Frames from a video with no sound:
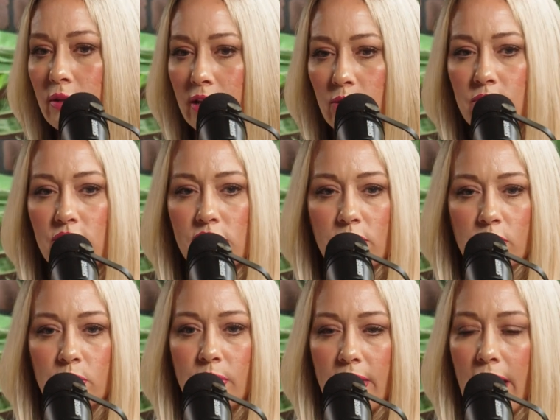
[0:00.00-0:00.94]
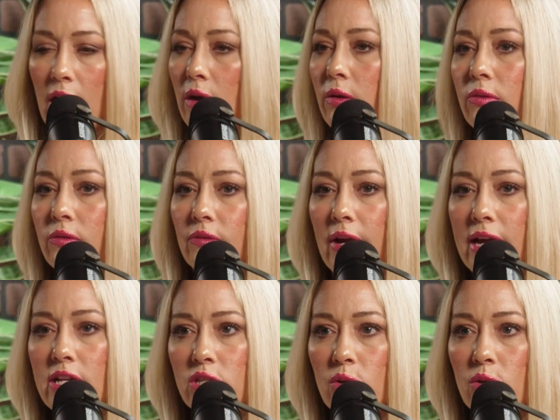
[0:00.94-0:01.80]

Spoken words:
Like we just learned with Al, right?